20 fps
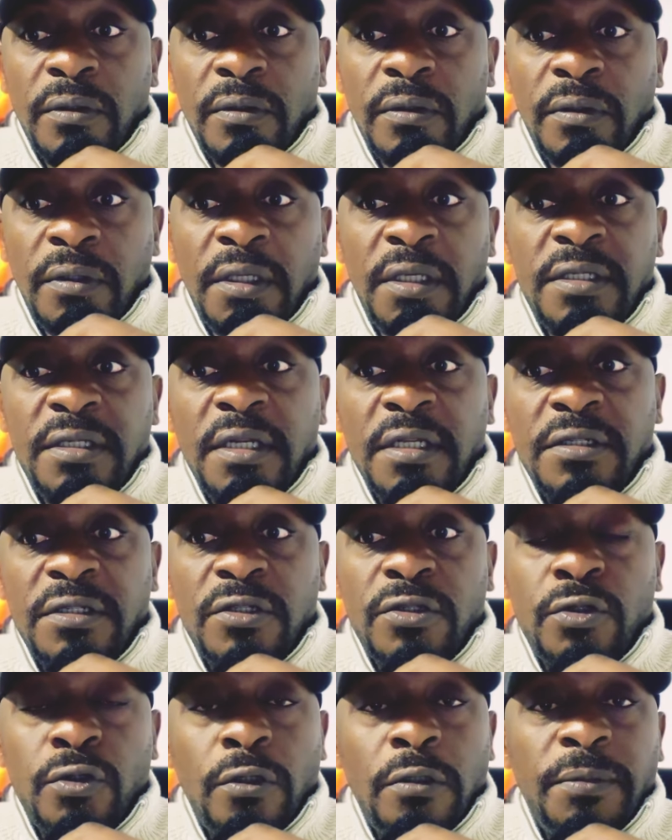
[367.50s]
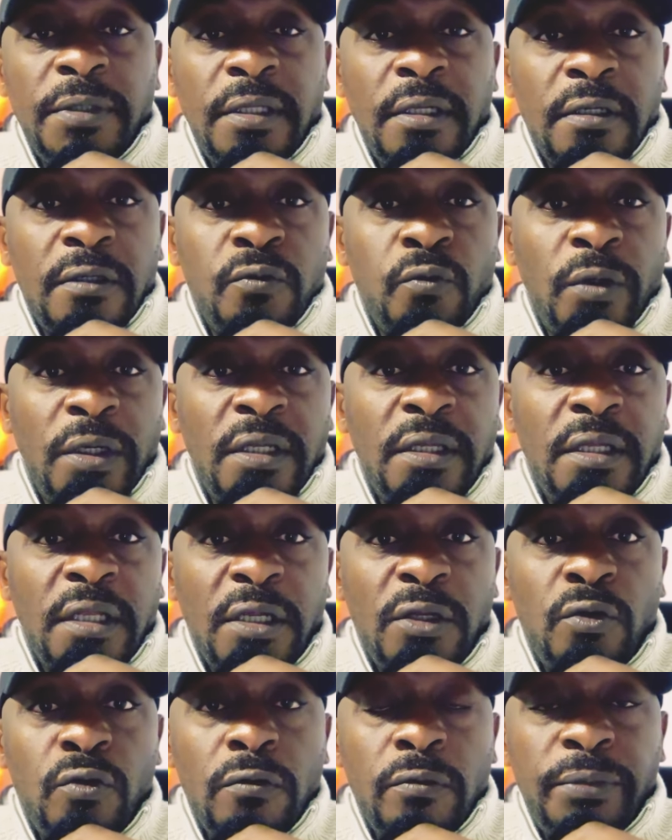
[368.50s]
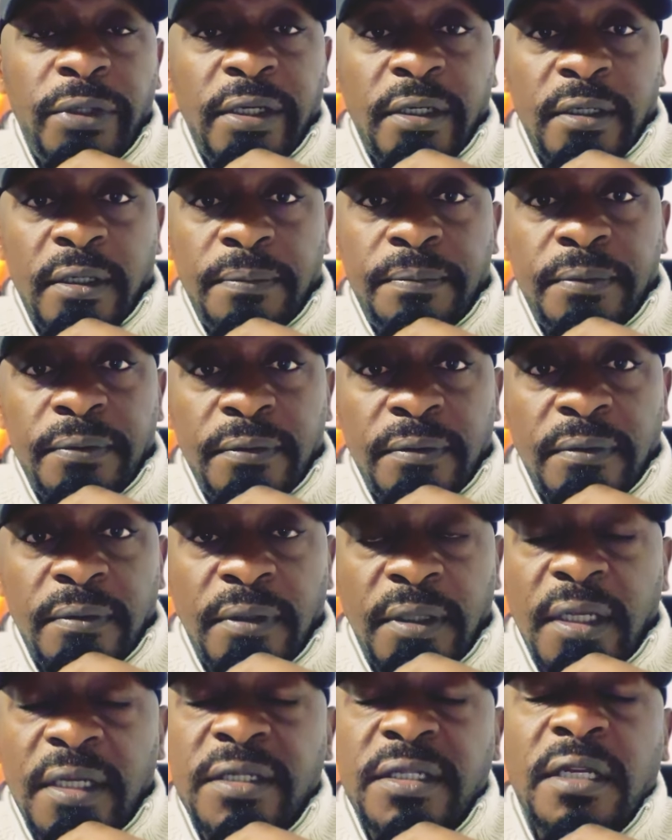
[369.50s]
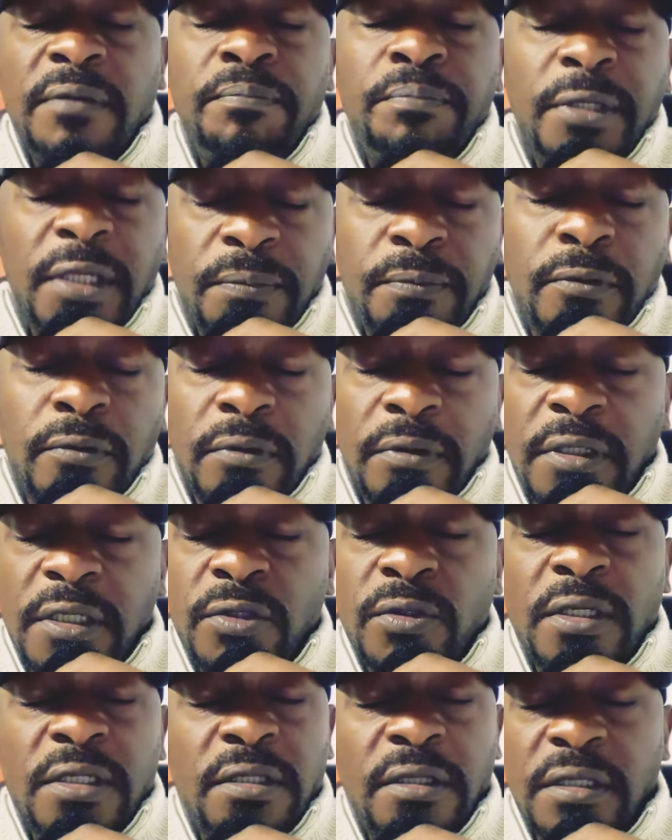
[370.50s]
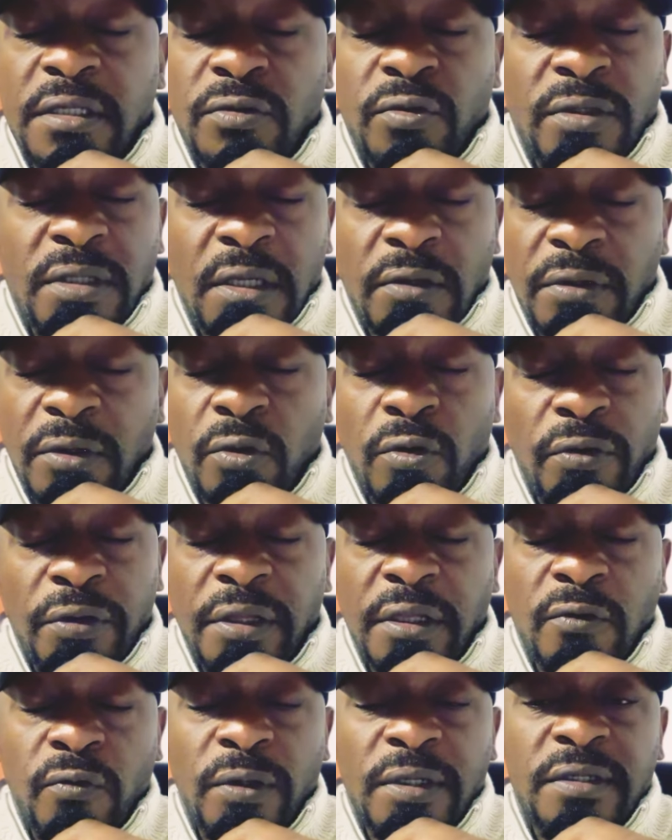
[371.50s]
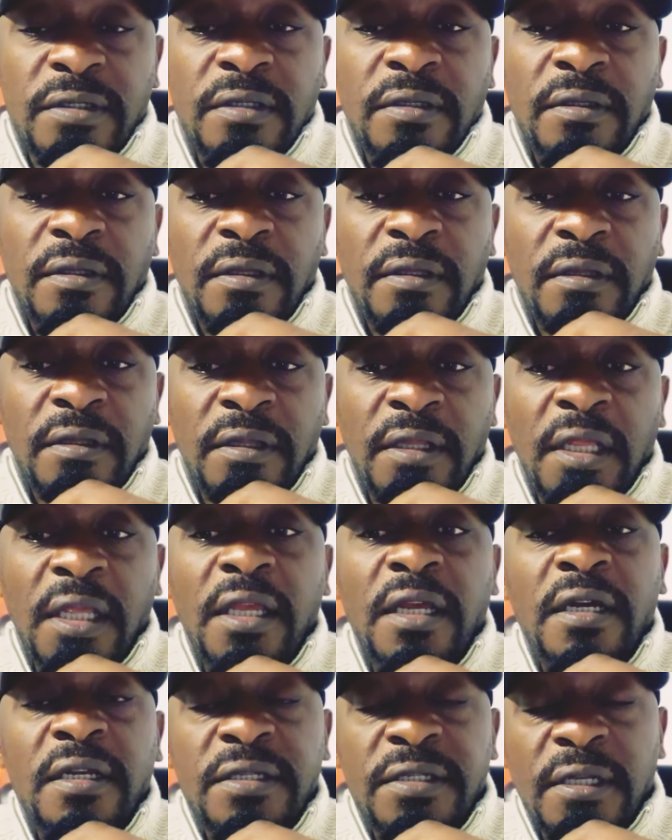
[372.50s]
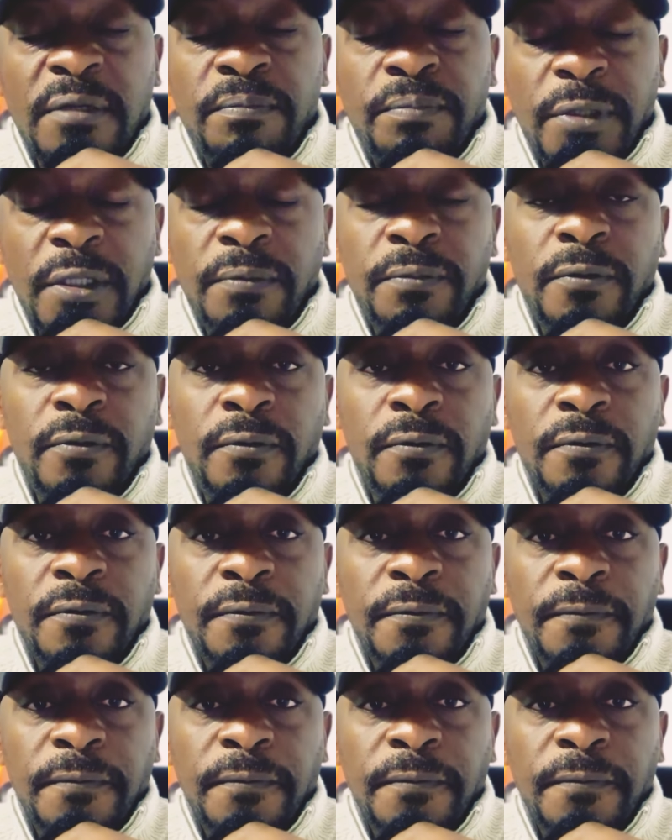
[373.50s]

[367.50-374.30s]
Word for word: This narcissist told me that when they do break up, there are some people, this was, this was how the whole thing was. There are some people,